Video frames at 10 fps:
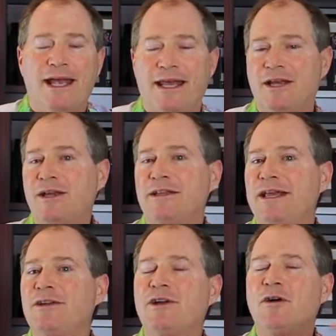And a good
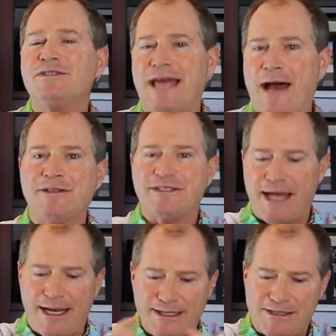leader goes
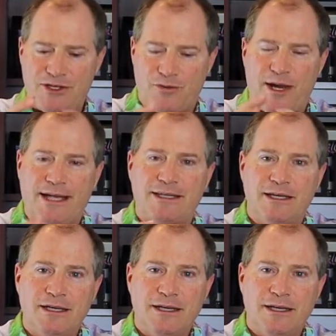outside his direct